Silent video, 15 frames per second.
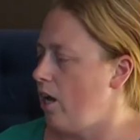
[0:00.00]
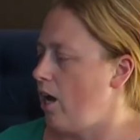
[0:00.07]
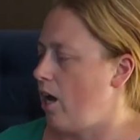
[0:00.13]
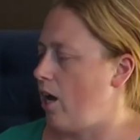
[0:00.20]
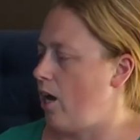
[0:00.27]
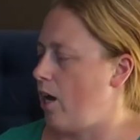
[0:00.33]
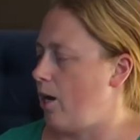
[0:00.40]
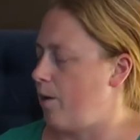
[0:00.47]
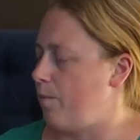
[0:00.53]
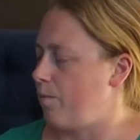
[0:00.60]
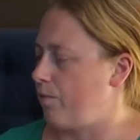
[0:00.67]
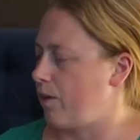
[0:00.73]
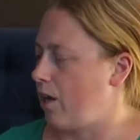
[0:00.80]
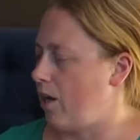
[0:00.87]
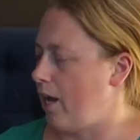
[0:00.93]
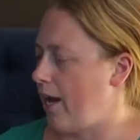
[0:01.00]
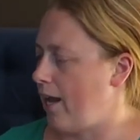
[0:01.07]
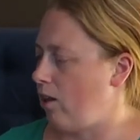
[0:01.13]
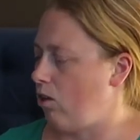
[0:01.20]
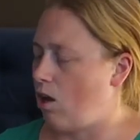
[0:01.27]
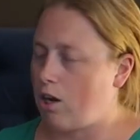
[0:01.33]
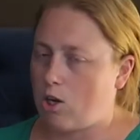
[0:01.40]
I had
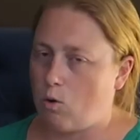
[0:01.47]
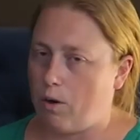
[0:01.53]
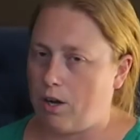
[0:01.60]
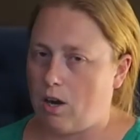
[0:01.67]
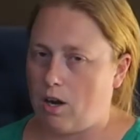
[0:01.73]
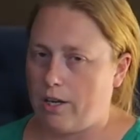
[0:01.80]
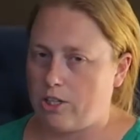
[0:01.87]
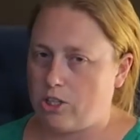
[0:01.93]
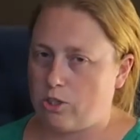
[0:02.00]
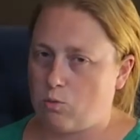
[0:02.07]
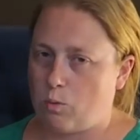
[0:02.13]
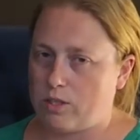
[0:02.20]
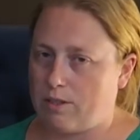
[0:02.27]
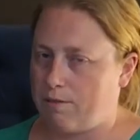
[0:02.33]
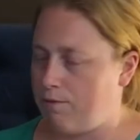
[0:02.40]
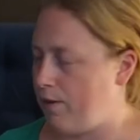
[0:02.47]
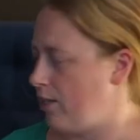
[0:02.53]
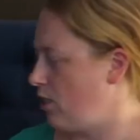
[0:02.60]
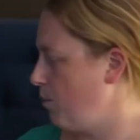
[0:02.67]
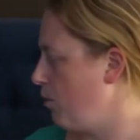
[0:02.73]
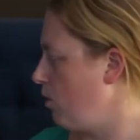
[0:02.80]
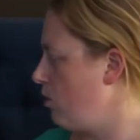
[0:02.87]
a lot going on. It just wasn't
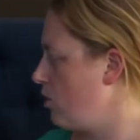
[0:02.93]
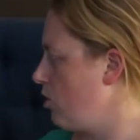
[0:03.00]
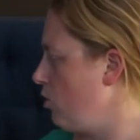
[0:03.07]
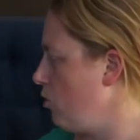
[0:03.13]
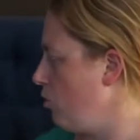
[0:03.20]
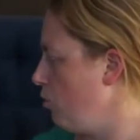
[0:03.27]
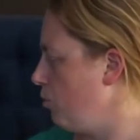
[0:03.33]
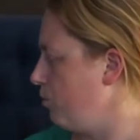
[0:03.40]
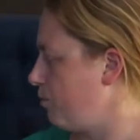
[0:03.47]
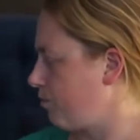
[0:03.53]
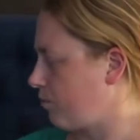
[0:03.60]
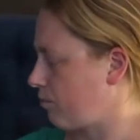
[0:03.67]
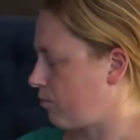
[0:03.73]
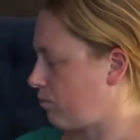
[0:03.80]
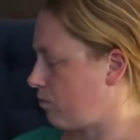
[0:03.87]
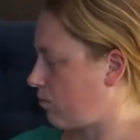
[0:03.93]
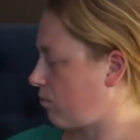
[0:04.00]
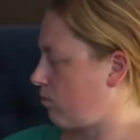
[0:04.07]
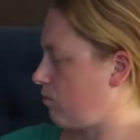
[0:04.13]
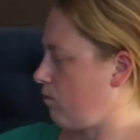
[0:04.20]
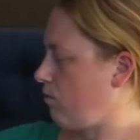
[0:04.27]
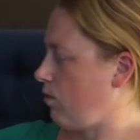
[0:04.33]
feasible to
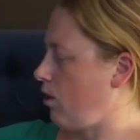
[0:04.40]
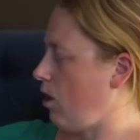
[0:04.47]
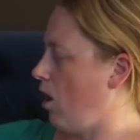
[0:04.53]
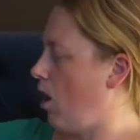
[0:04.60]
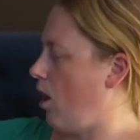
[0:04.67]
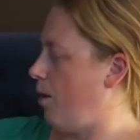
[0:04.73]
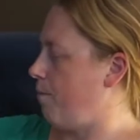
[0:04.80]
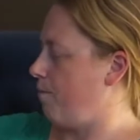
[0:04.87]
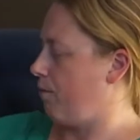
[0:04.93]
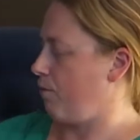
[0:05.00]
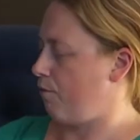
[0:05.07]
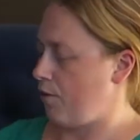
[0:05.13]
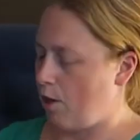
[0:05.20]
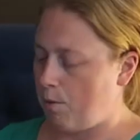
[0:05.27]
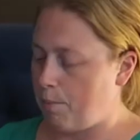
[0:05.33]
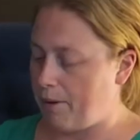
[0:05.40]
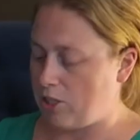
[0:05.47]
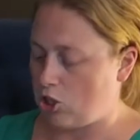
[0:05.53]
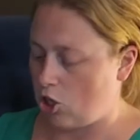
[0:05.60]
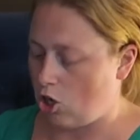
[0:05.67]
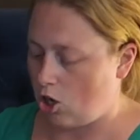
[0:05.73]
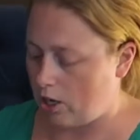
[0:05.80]
film a
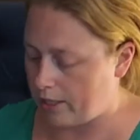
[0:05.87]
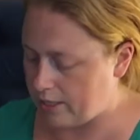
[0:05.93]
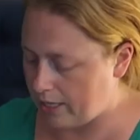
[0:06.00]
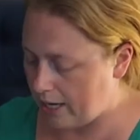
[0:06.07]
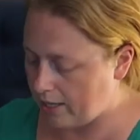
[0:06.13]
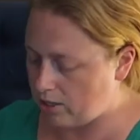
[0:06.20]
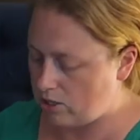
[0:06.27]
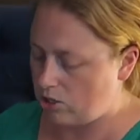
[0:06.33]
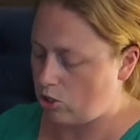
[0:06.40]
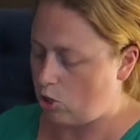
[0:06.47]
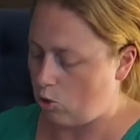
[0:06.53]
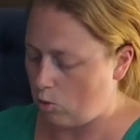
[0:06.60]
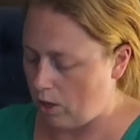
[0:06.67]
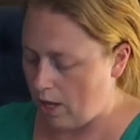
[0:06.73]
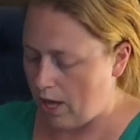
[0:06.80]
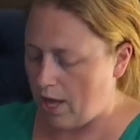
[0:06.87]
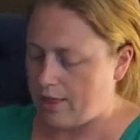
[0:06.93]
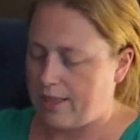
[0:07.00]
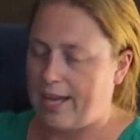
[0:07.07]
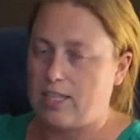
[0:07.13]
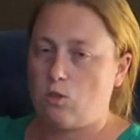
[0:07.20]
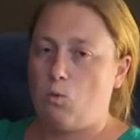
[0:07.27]
bunch of content. So
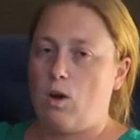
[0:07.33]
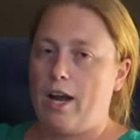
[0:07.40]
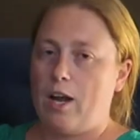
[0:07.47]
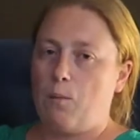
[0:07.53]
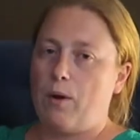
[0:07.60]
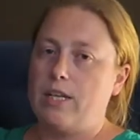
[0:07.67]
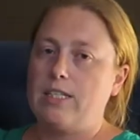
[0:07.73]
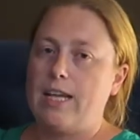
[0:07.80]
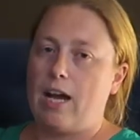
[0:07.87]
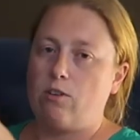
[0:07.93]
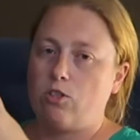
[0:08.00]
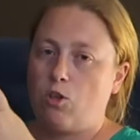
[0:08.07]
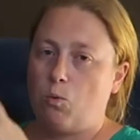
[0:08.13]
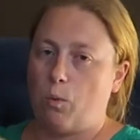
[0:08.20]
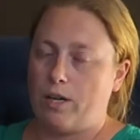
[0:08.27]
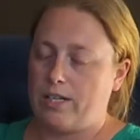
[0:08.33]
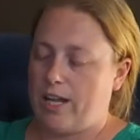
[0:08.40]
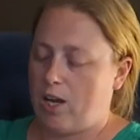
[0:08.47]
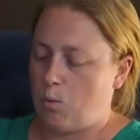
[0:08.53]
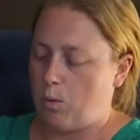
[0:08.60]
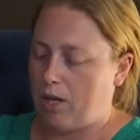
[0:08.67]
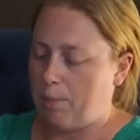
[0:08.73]
that's why I went down to 1
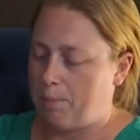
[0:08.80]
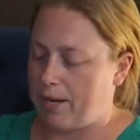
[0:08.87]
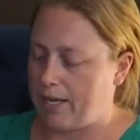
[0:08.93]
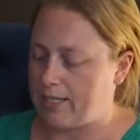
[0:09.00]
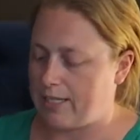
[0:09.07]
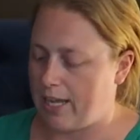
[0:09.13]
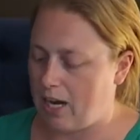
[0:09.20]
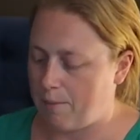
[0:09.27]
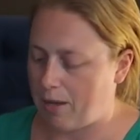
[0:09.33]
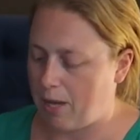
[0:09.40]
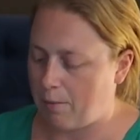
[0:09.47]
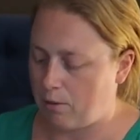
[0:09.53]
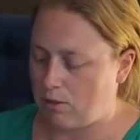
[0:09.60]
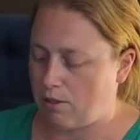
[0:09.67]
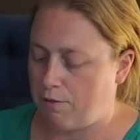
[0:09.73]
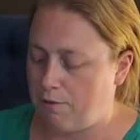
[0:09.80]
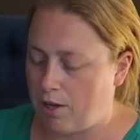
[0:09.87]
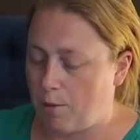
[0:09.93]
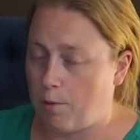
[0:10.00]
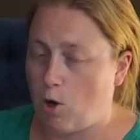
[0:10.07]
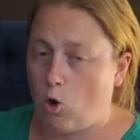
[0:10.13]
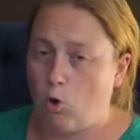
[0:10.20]
day a week, because then I'm able to
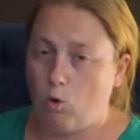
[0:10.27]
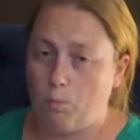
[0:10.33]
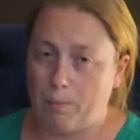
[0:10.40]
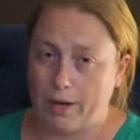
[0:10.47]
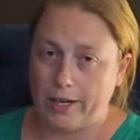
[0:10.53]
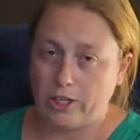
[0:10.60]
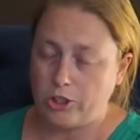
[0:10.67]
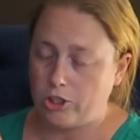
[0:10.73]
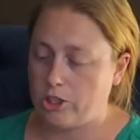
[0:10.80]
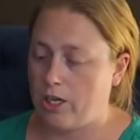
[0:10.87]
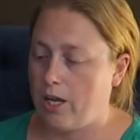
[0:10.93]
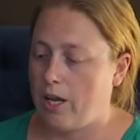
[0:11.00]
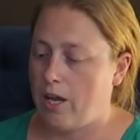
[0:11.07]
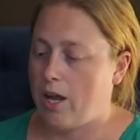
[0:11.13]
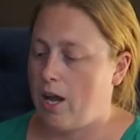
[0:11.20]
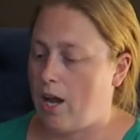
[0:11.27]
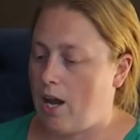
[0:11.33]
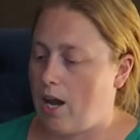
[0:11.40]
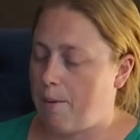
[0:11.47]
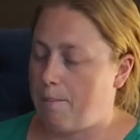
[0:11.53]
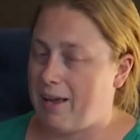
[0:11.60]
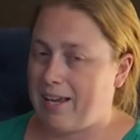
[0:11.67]
film a whole bunch
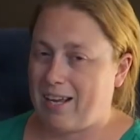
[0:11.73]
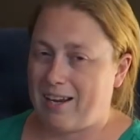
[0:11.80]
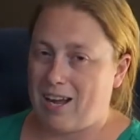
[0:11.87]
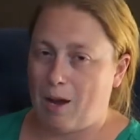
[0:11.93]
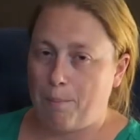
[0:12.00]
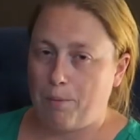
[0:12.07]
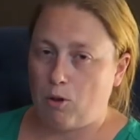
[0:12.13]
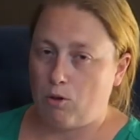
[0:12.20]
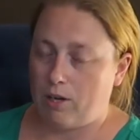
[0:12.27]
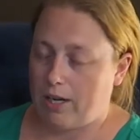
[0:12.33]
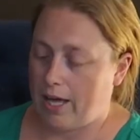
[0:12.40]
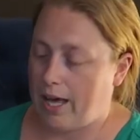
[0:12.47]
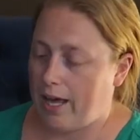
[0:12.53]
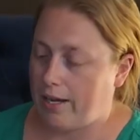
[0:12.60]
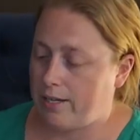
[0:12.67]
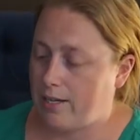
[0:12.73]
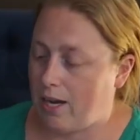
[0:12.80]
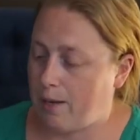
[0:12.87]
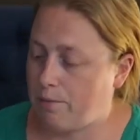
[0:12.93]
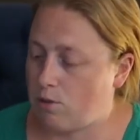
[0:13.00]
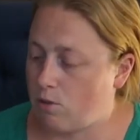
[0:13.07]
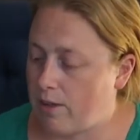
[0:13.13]
and get it uploaded ahead of
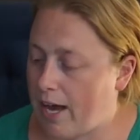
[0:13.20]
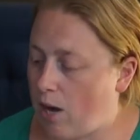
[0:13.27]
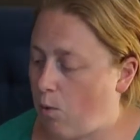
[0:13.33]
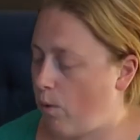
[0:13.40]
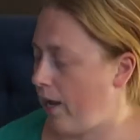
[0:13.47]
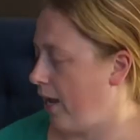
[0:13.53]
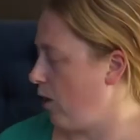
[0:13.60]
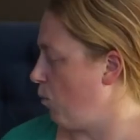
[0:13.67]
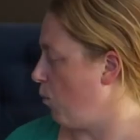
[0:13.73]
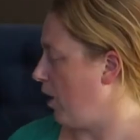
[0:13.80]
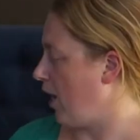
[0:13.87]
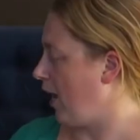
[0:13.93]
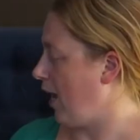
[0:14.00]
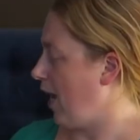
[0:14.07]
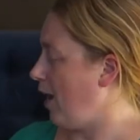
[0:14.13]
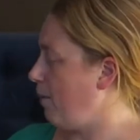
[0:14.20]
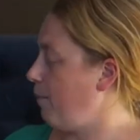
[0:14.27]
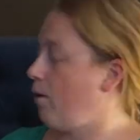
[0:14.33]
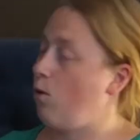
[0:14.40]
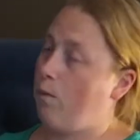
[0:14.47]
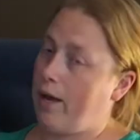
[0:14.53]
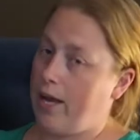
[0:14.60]
time. So that way when I am
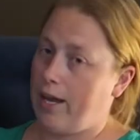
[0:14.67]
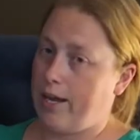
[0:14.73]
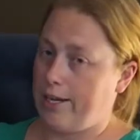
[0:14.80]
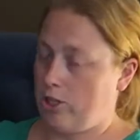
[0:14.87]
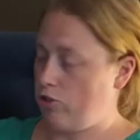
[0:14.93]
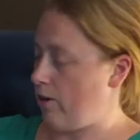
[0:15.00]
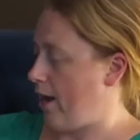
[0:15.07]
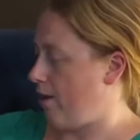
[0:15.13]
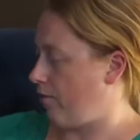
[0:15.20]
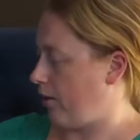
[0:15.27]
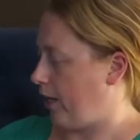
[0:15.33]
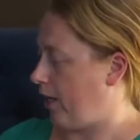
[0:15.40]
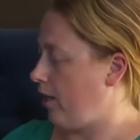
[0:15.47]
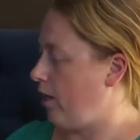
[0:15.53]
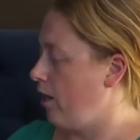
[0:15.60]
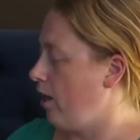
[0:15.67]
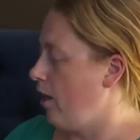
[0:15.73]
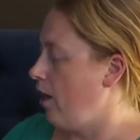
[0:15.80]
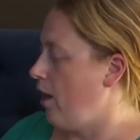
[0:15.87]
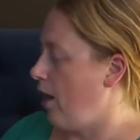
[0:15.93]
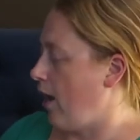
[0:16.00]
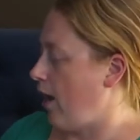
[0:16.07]
away and traveling
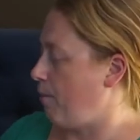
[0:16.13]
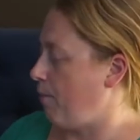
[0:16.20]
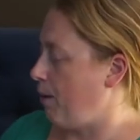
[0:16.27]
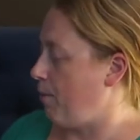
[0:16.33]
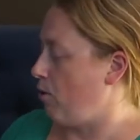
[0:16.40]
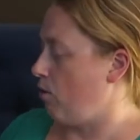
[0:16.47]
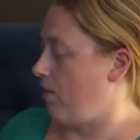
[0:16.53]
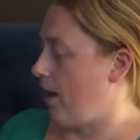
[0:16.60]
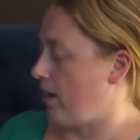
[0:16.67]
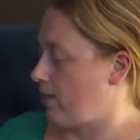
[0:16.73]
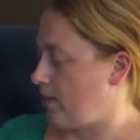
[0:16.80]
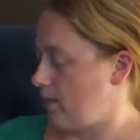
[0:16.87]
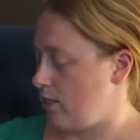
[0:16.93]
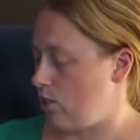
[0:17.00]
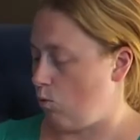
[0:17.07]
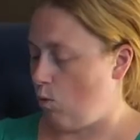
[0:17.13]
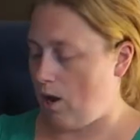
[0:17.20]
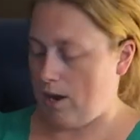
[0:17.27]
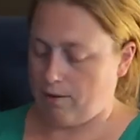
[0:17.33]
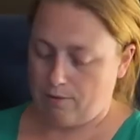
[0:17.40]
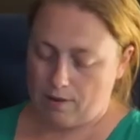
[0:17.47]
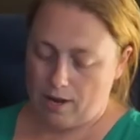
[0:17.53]
and maybe don't have access to
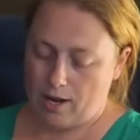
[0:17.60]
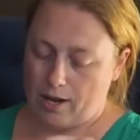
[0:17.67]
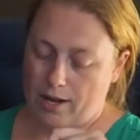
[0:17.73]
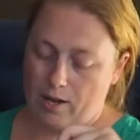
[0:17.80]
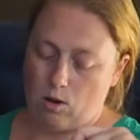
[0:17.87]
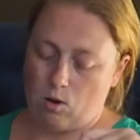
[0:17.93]
Wi-Fi